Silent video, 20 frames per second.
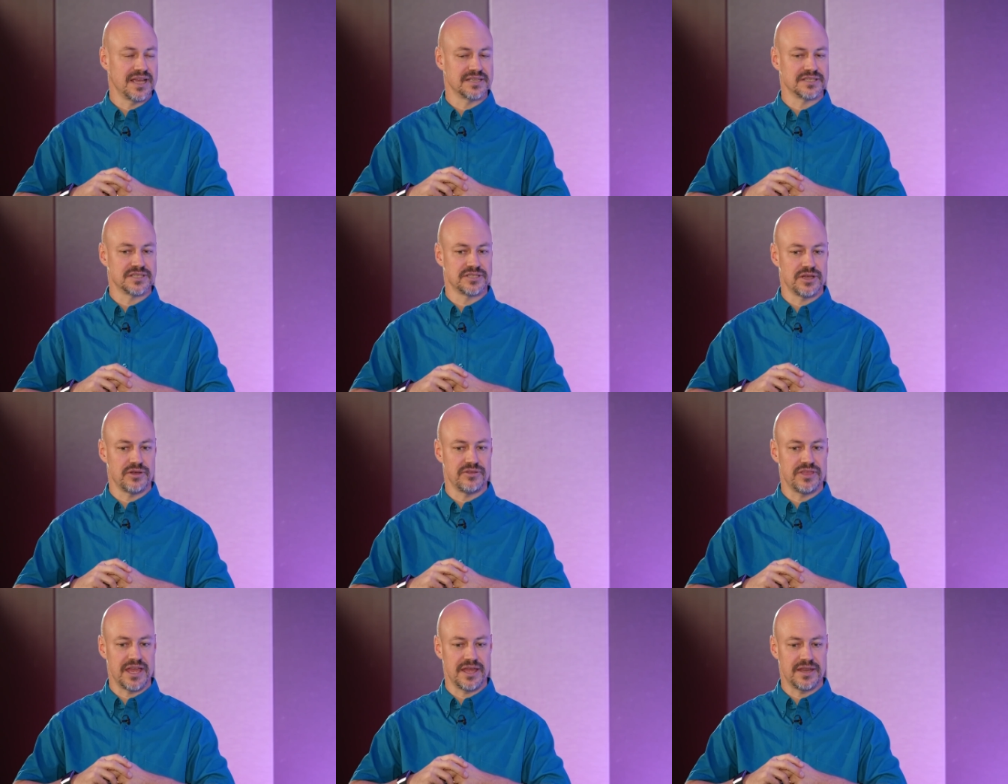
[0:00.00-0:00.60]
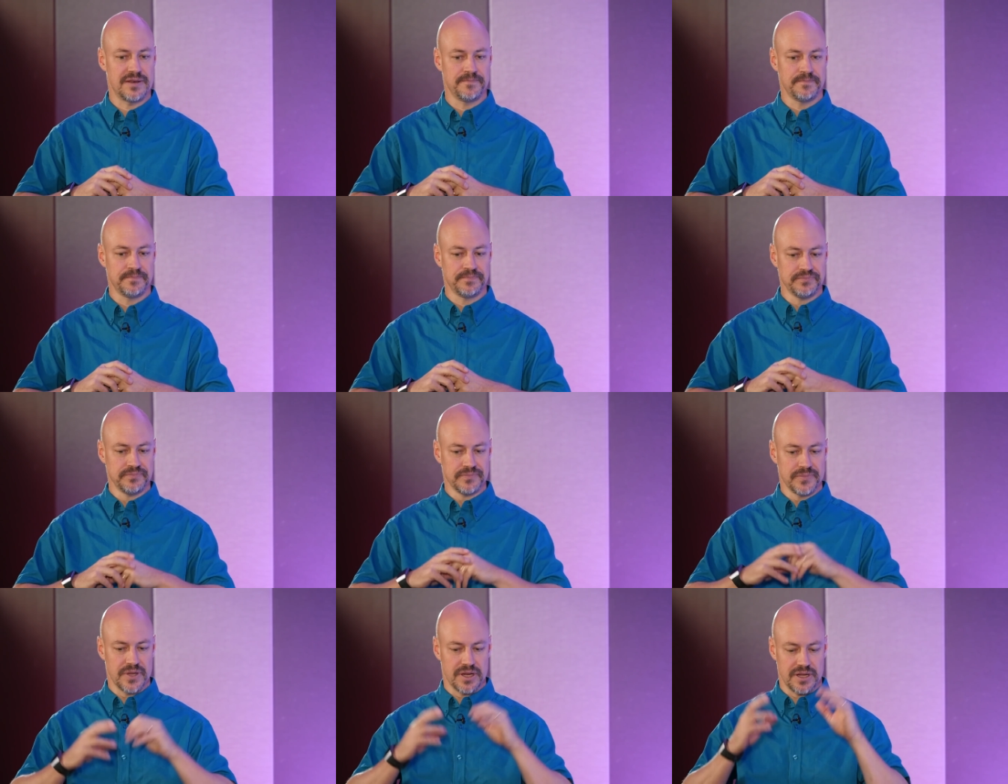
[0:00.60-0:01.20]
And so then
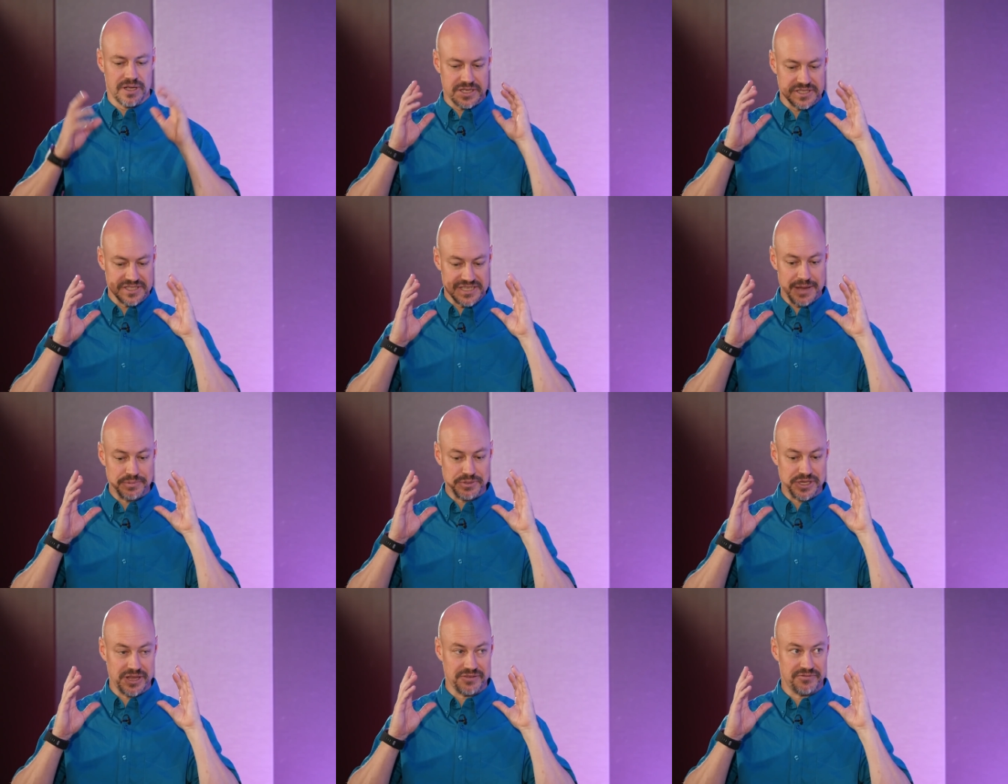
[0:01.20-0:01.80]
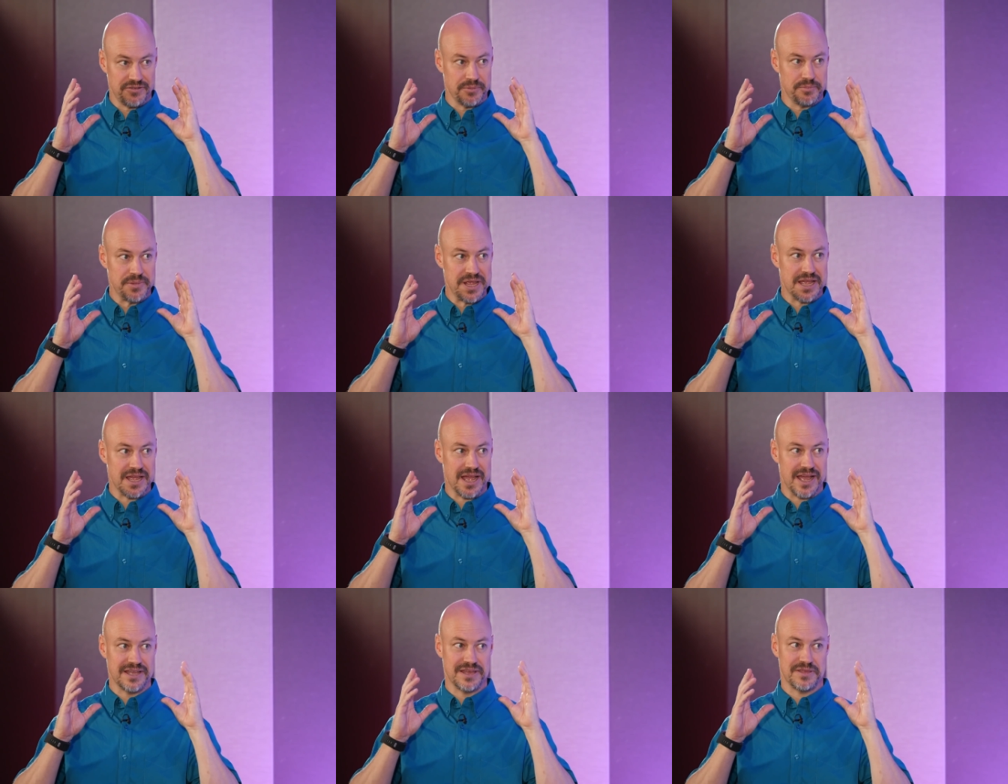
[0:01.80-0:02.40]
conceptually for
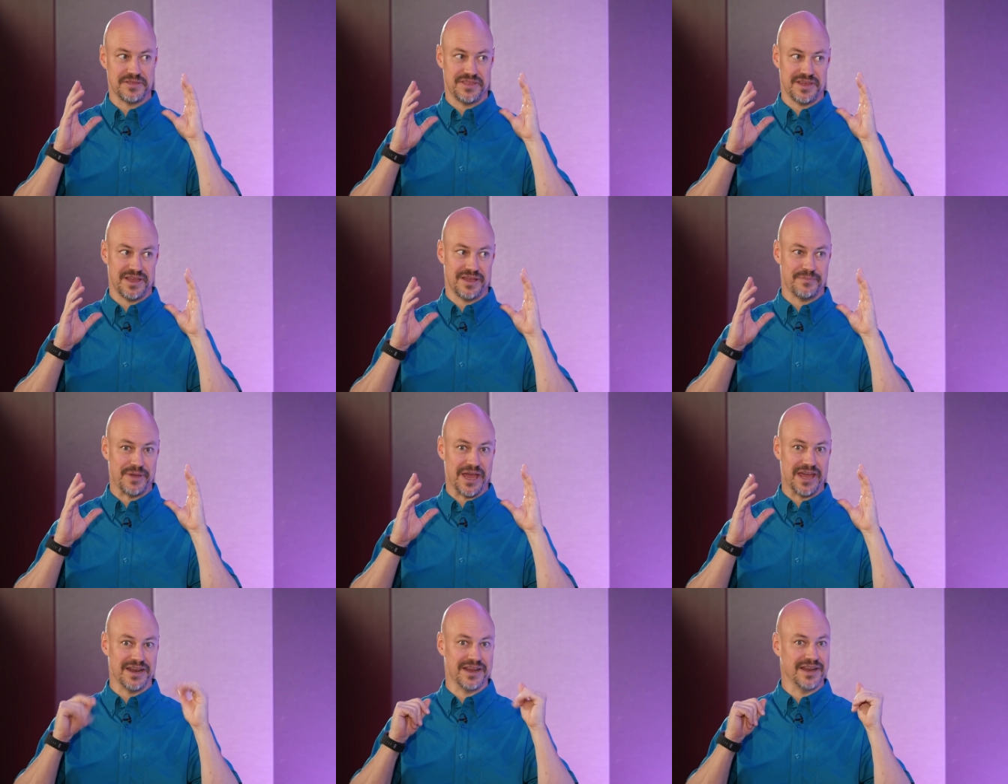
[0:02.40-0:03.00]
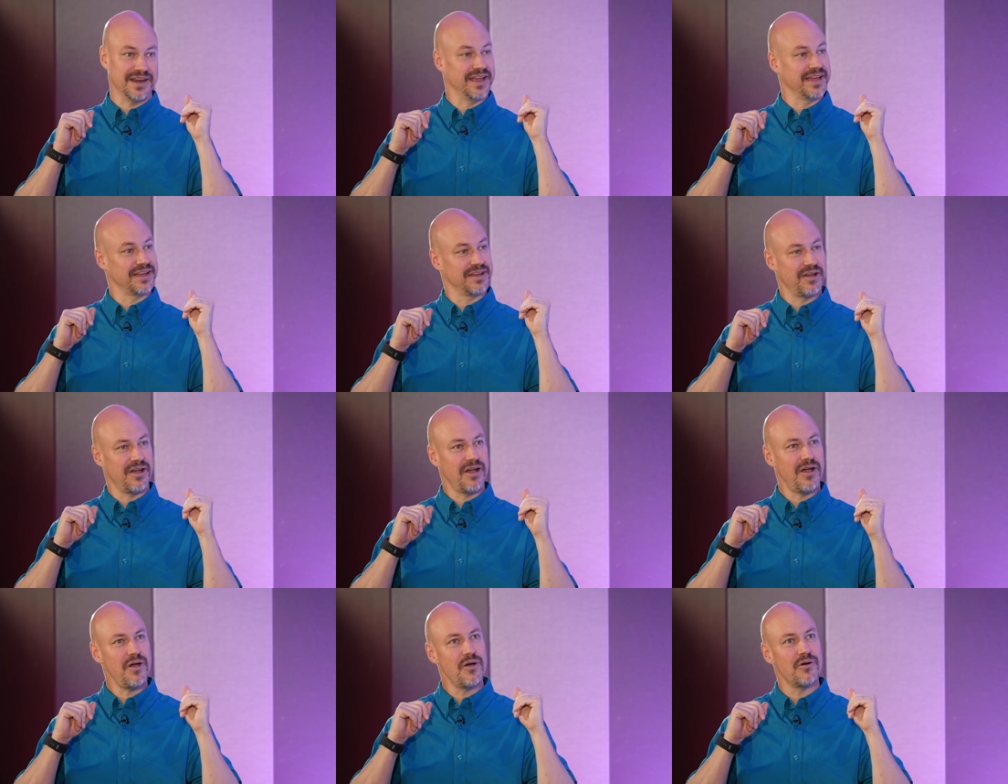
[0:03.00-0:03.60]
me, I can think about it and I
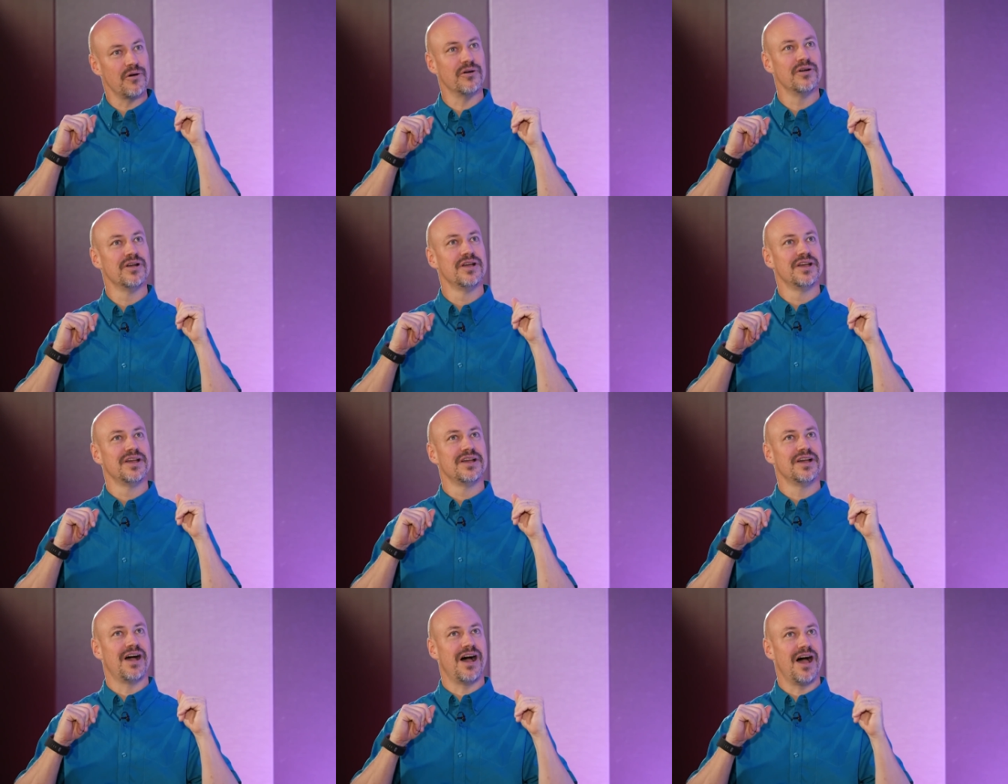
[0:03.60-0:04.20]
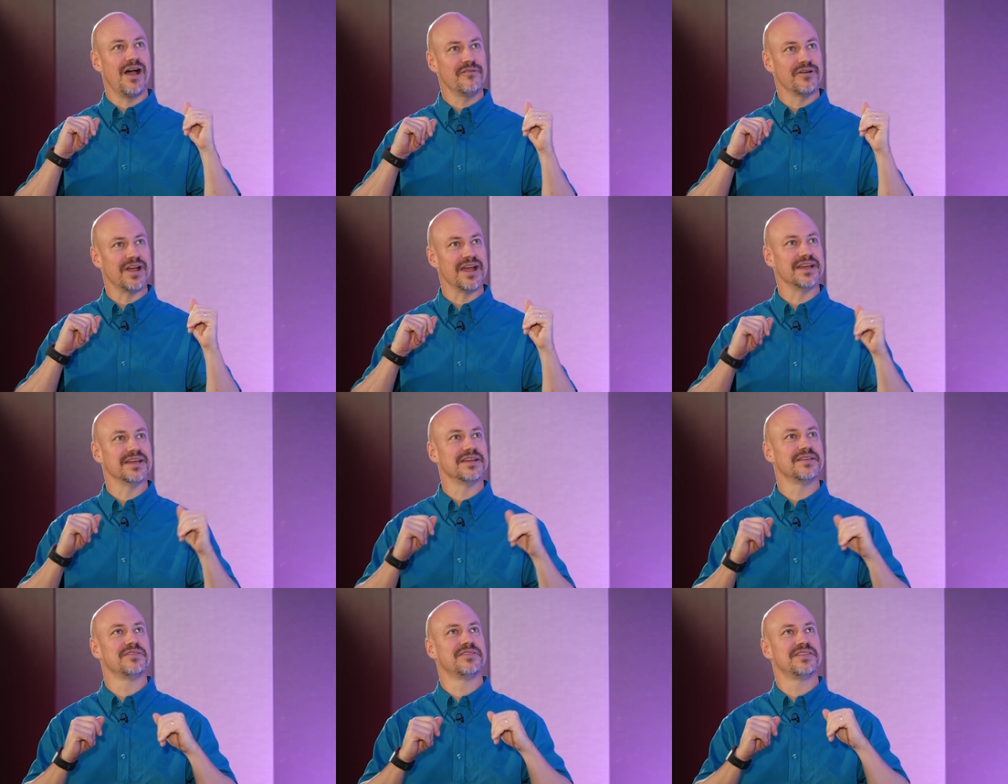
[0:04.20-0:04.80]
go, oh, all
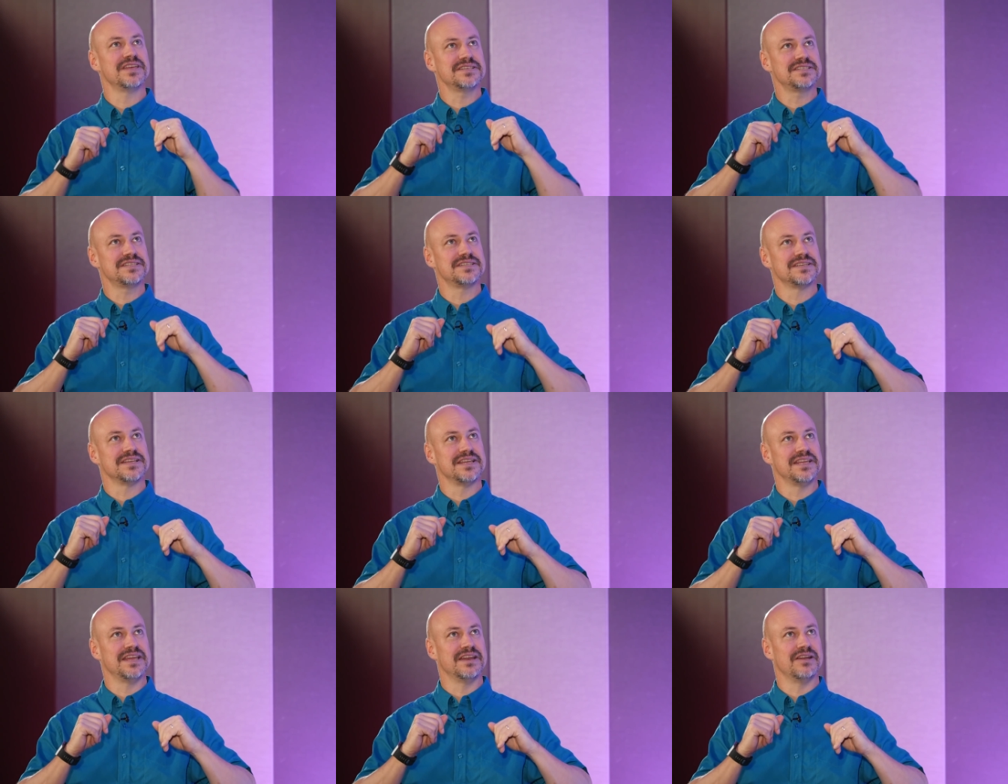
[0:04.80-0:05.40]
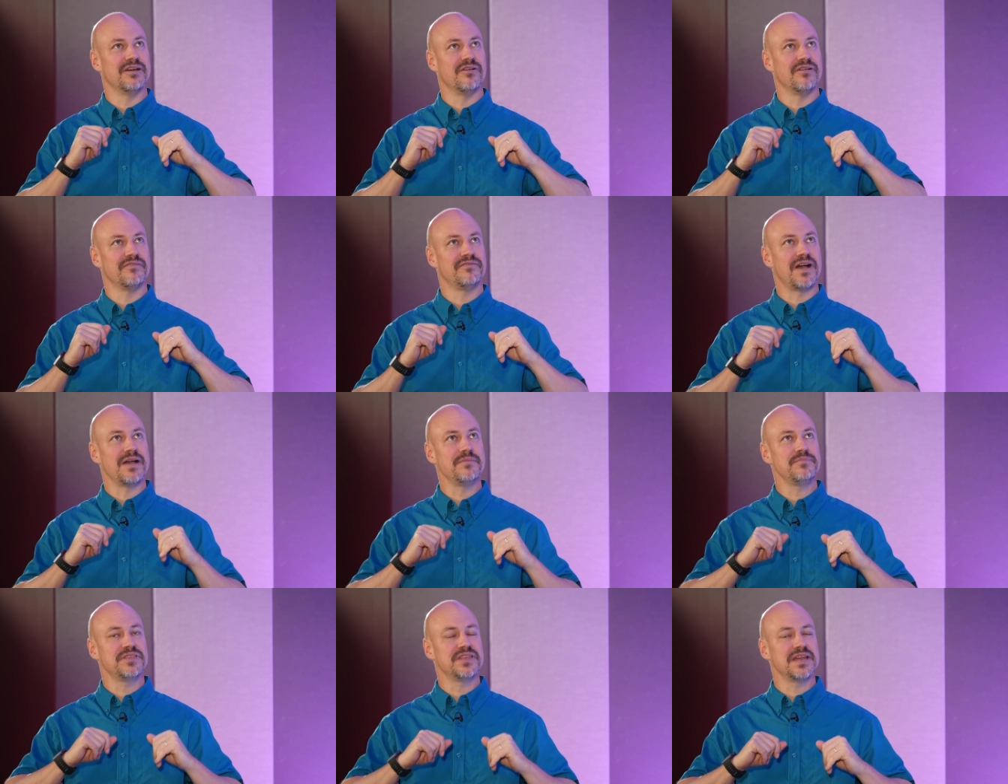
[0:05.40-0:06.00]
right, this, you know, if
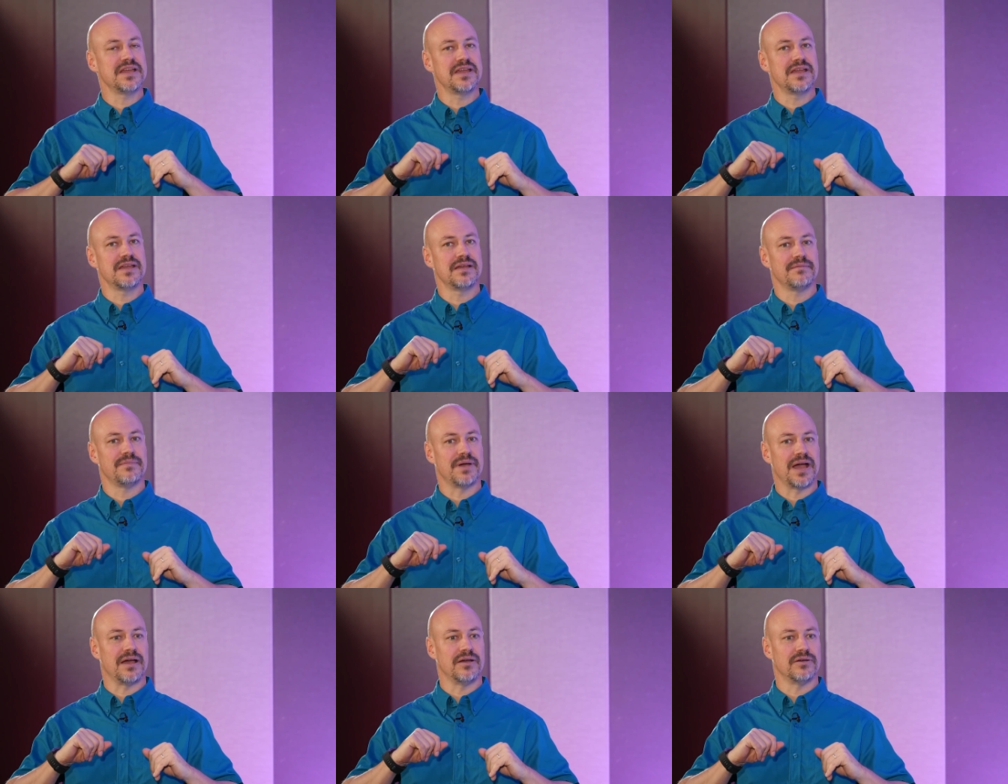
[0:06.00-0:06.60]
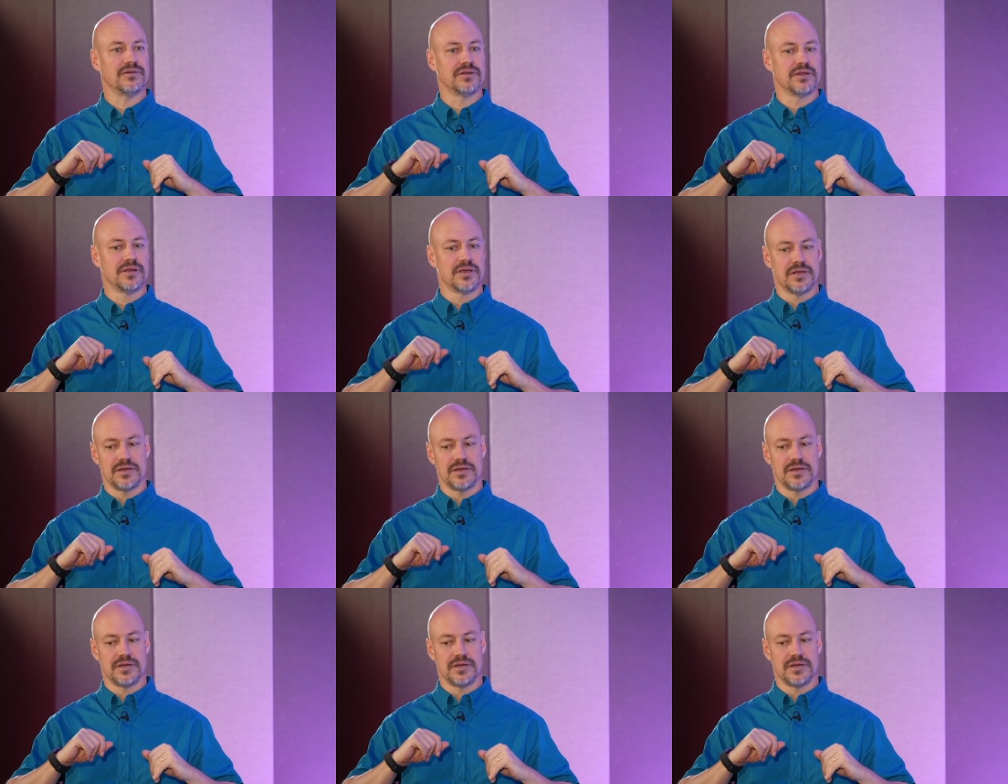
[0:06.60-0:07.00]
I'm thinking about